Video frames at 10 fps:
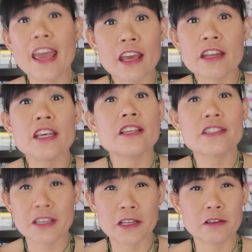any
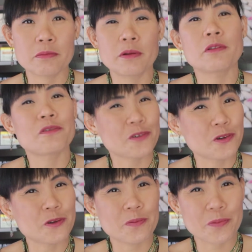scalable
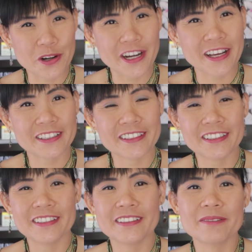food product.